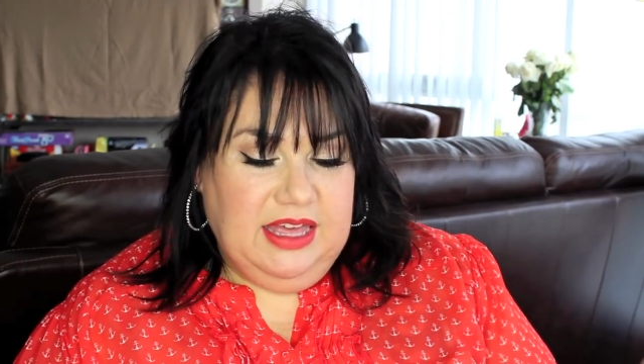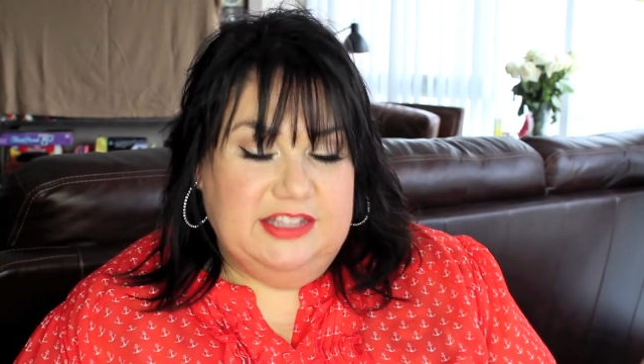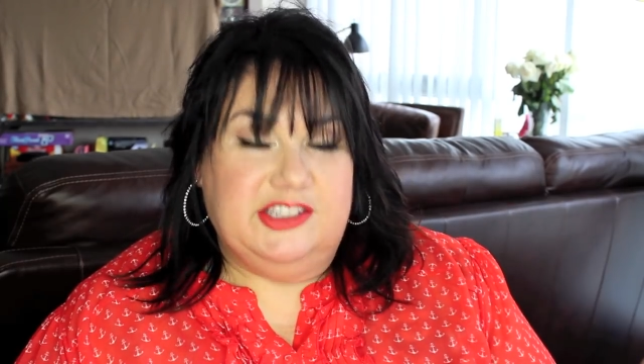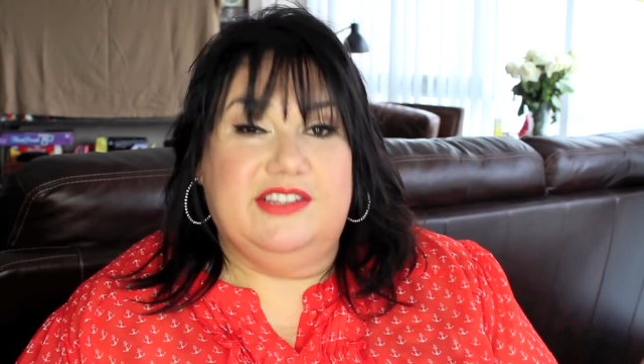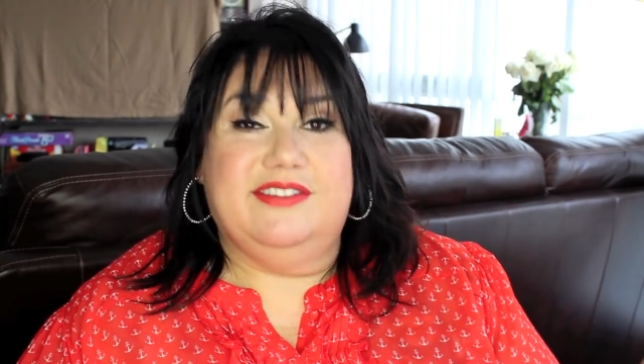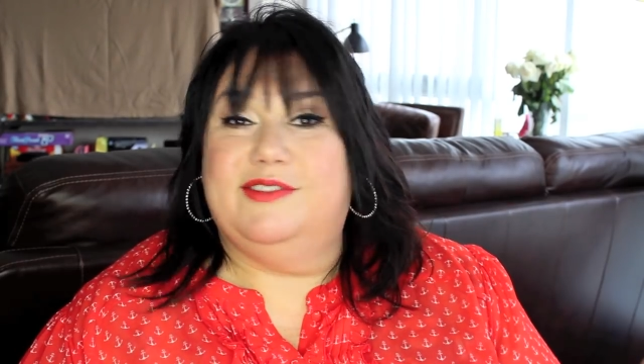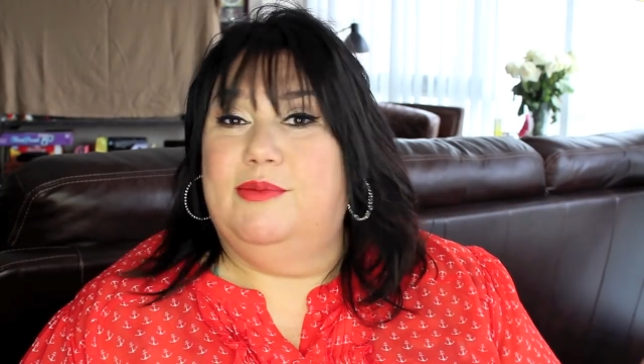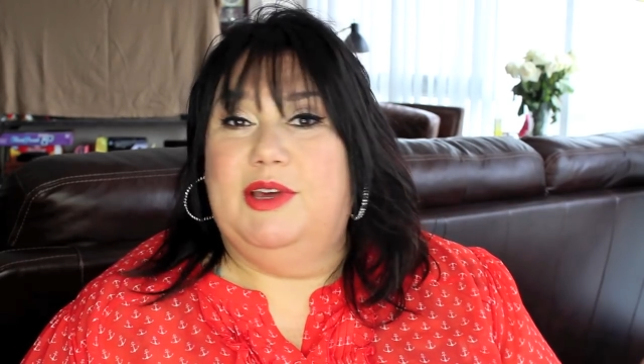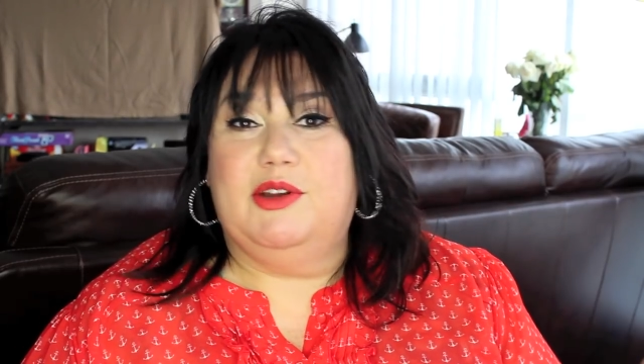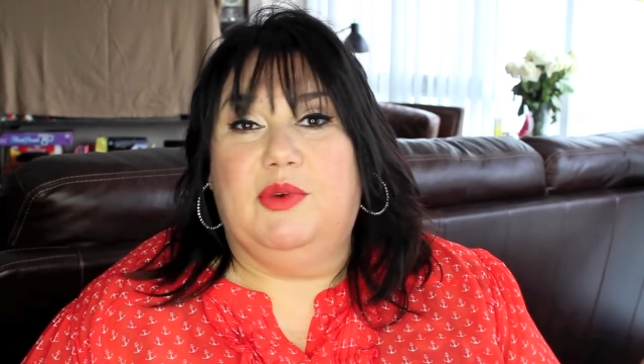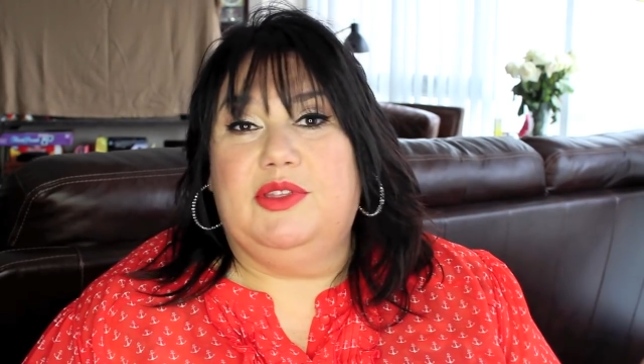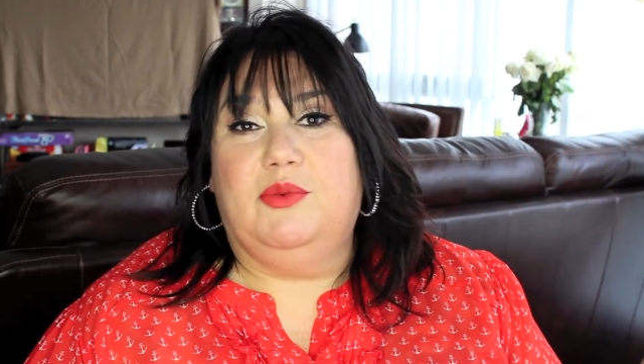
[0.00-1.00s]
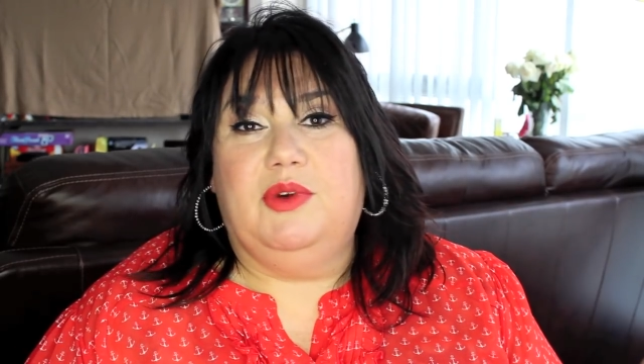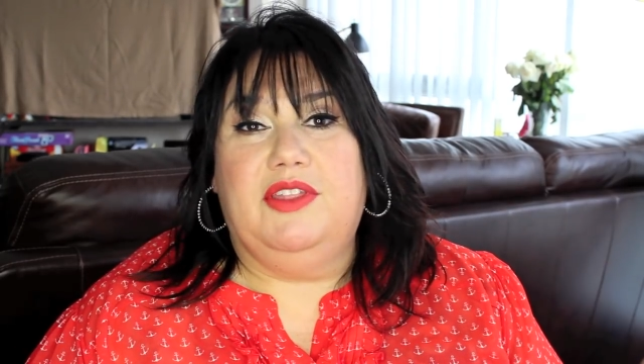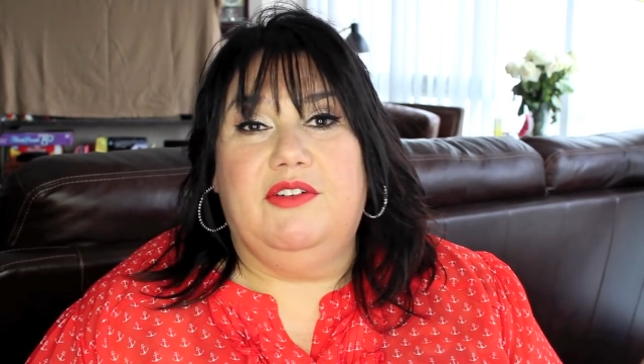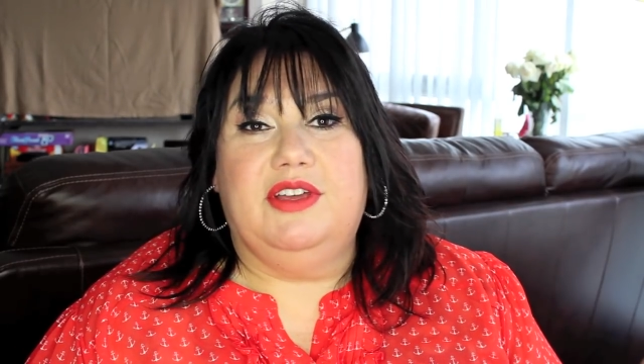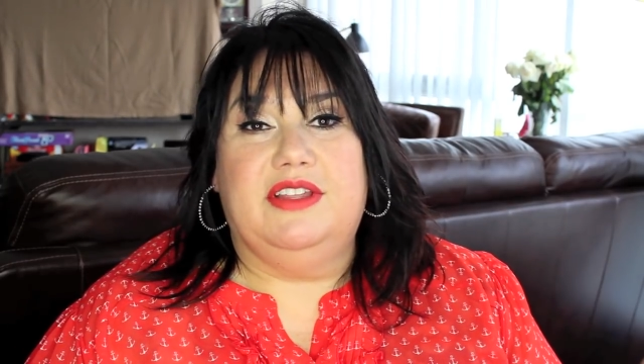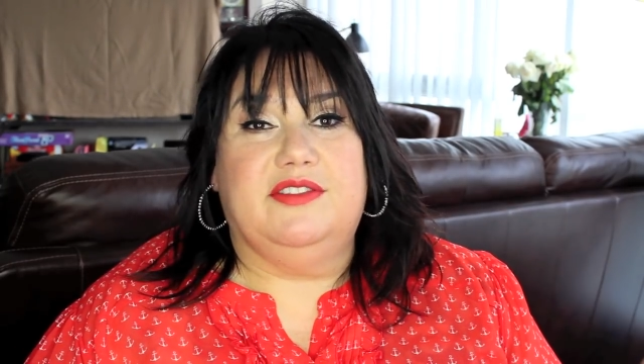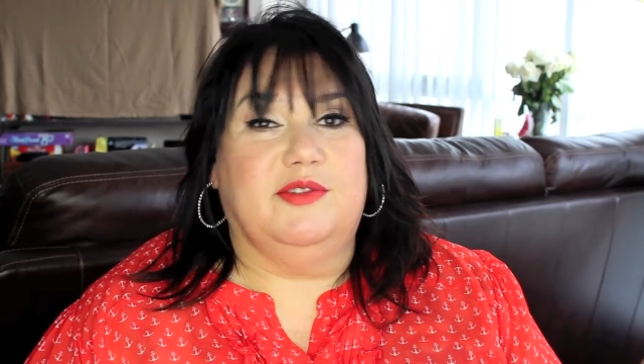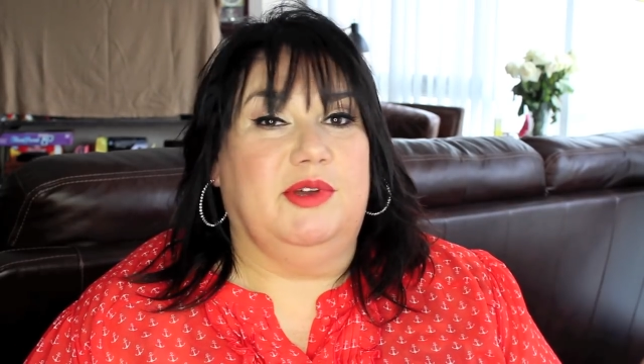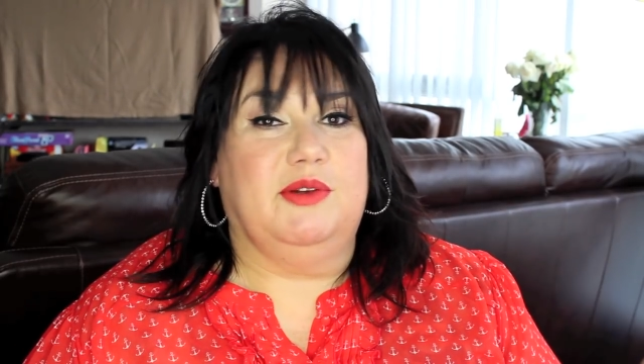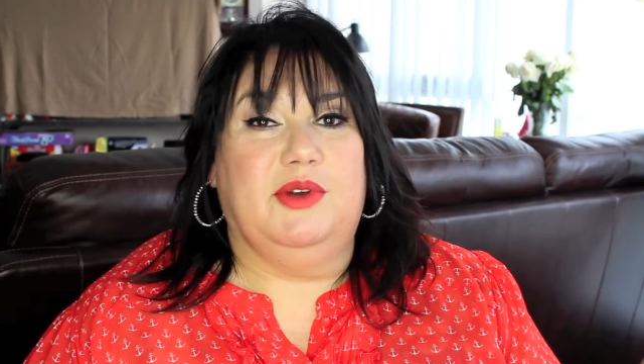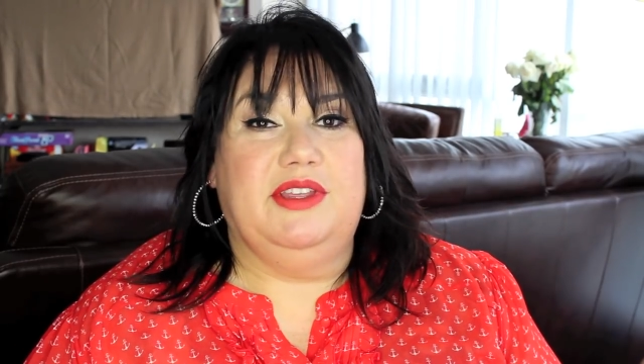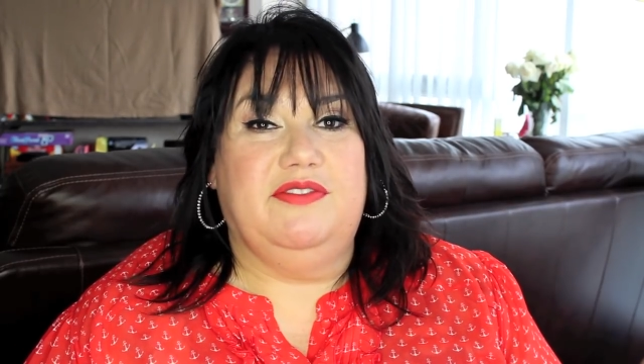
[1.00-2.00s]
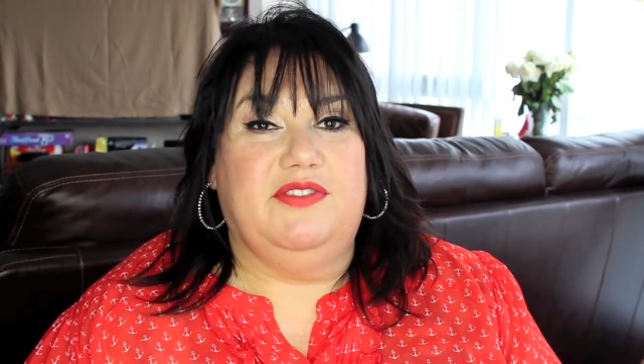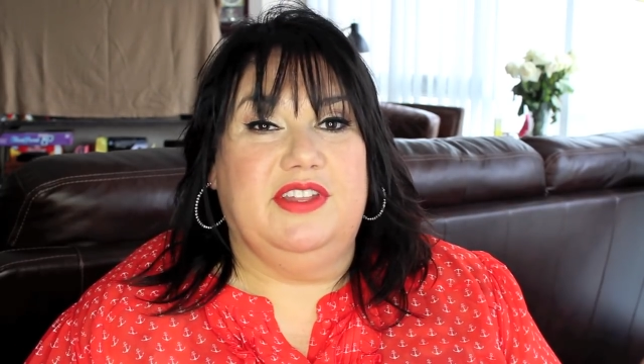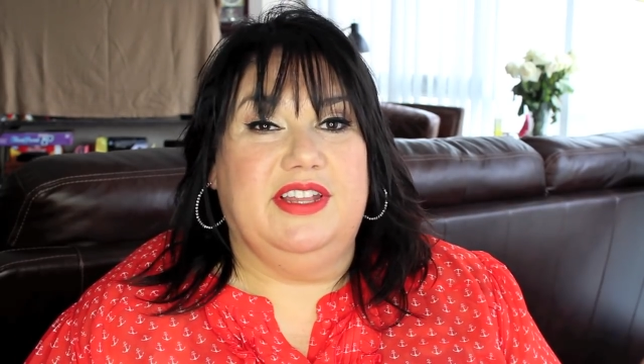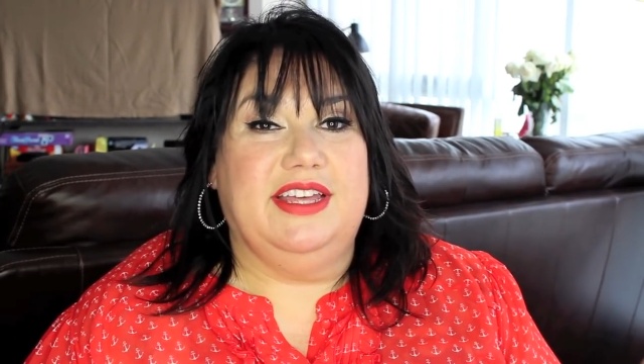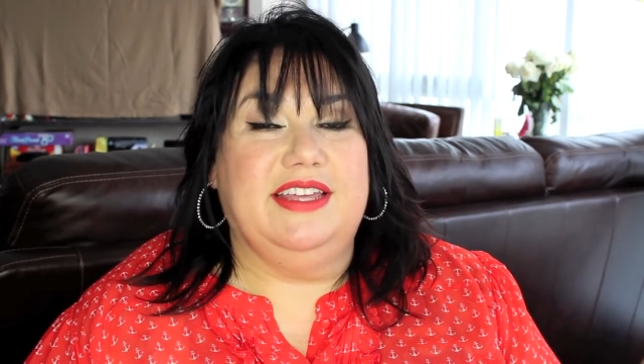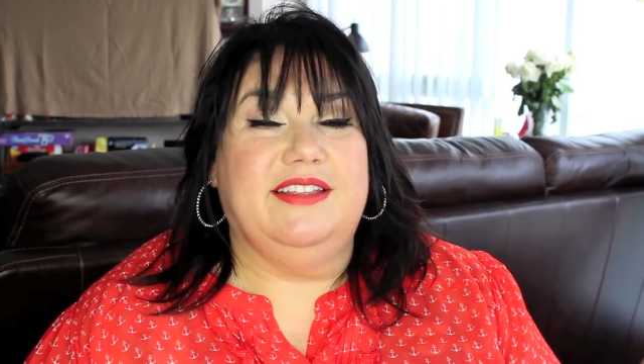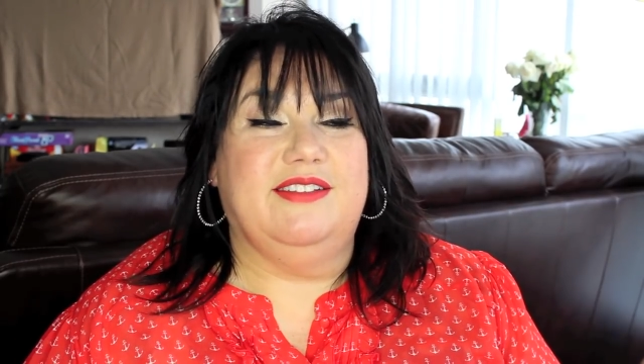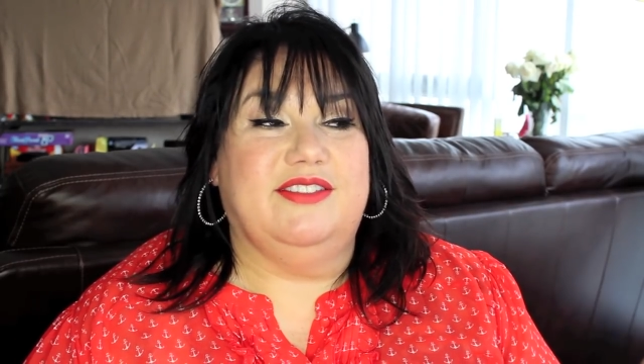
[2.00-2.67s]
It just, no matter what the weather is, no matter what you feel like,